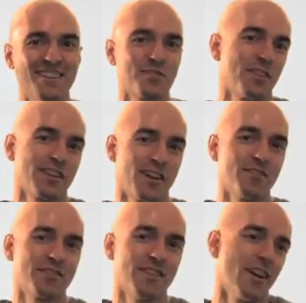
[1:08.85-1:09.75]
So like,
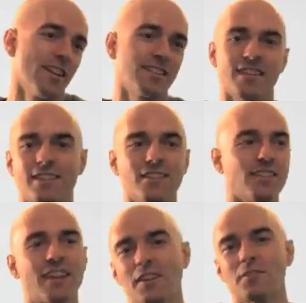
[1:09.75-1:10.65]
obviously not like that,
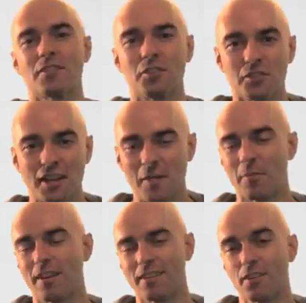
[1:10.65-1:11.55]
not that I used to
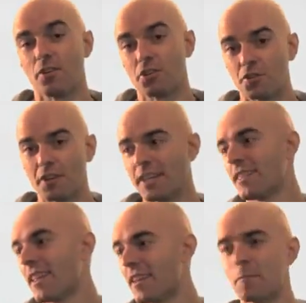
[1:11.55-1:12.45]
urinate, but Yuri
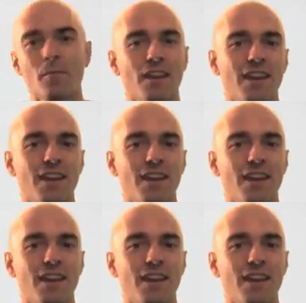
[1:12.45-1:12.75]
and then